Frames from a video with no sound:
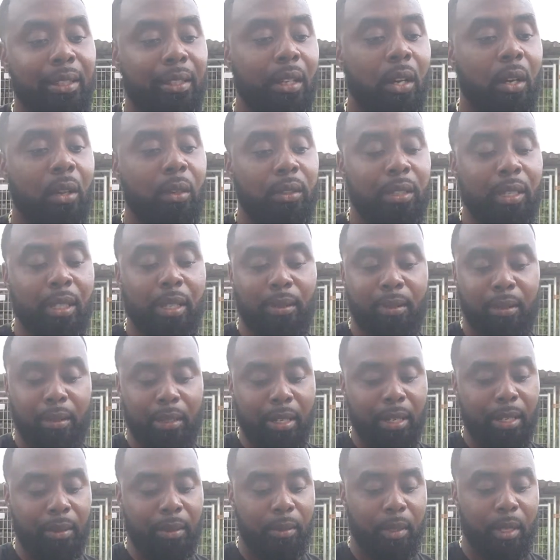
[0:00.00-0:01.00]
dogs
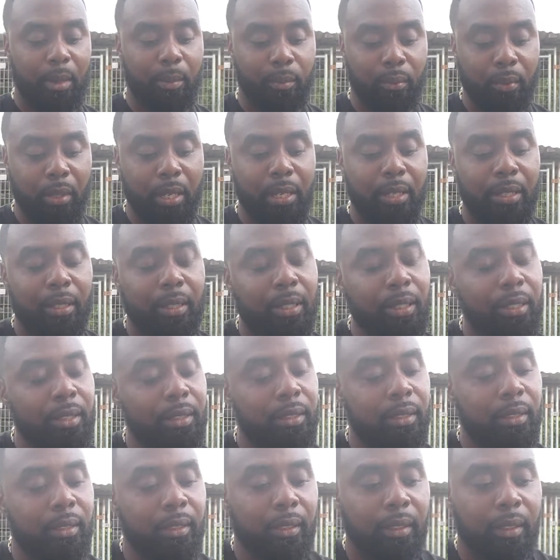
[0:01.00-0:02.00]
that bred
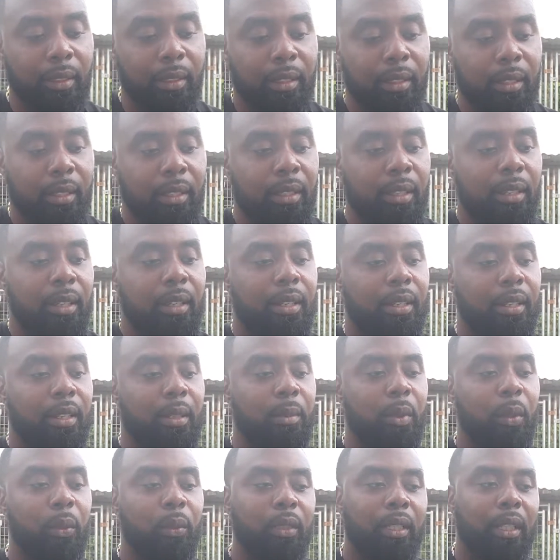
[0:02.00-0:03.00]
together
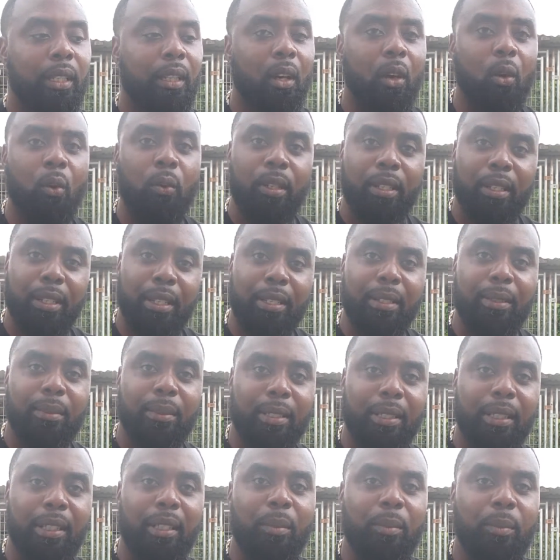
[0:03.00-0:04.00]
on their own, and I ended up
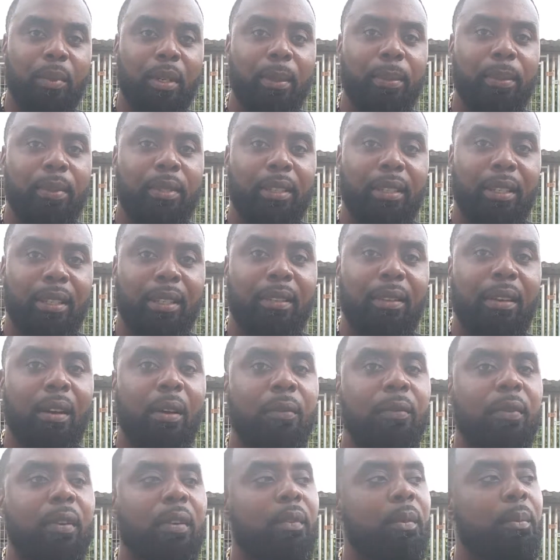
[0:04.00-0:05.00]
selling puppies and getting
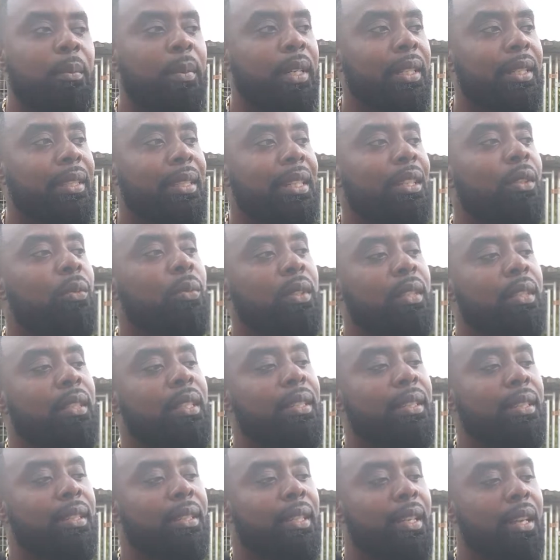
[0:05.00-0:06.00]
off of them. But this was
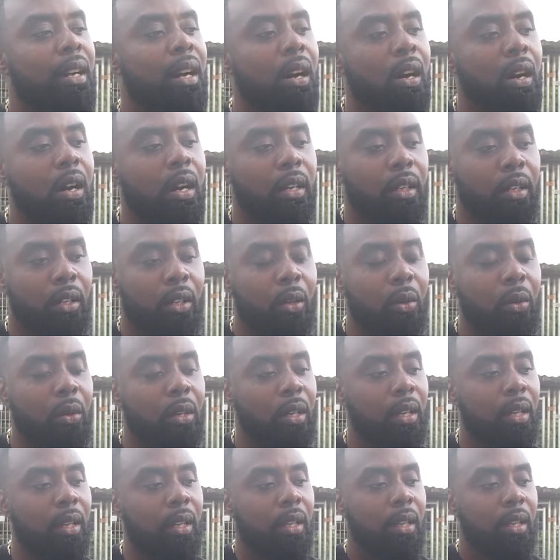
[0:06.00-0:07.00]
nothing that
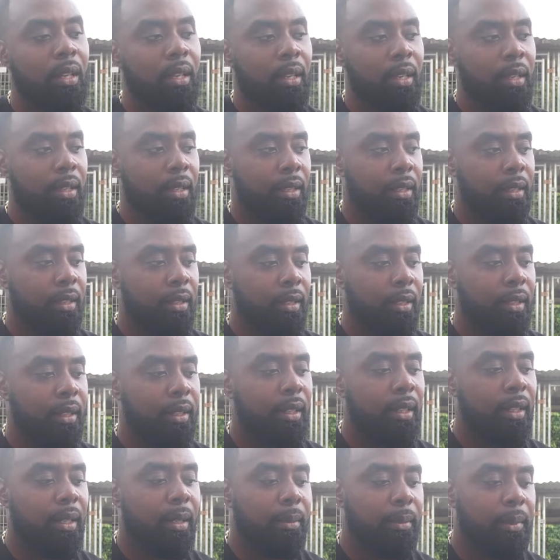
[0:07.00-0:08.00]
hardcore.
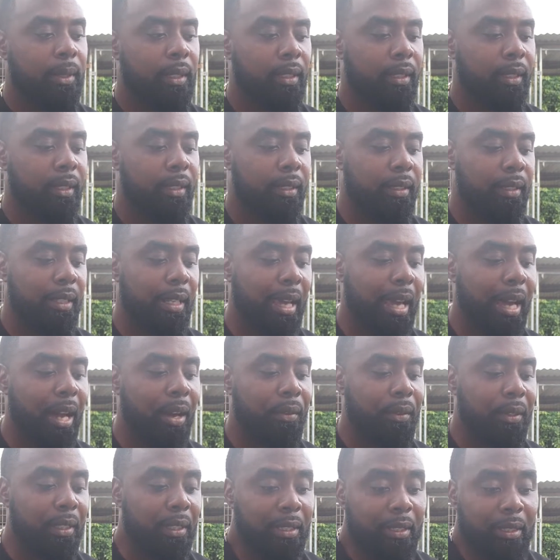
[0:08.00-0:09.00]
To now,
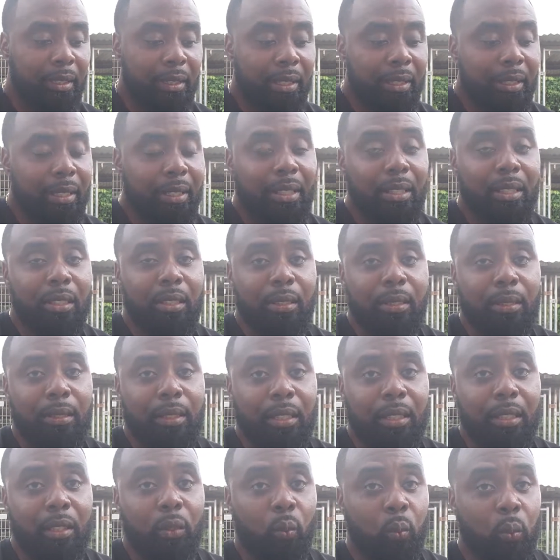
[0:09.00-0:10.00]
this is something. This
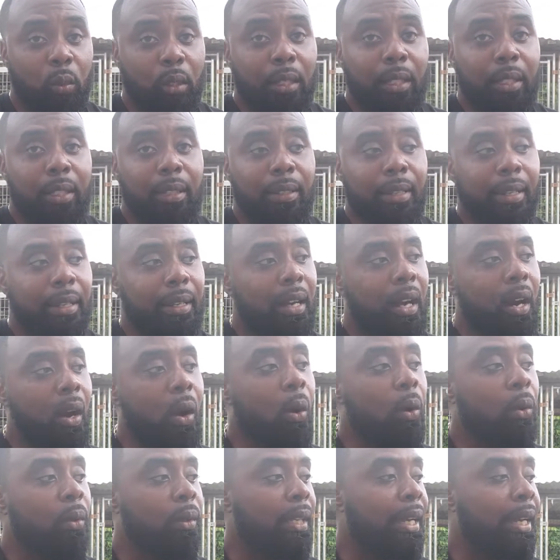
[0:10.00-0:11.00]
is really like
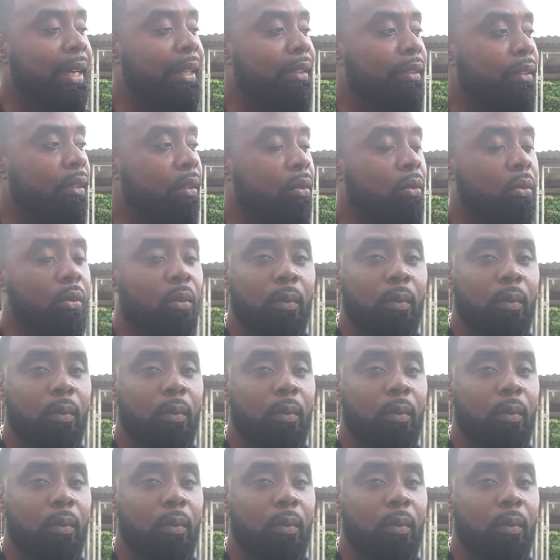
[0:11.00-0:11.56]
all I know.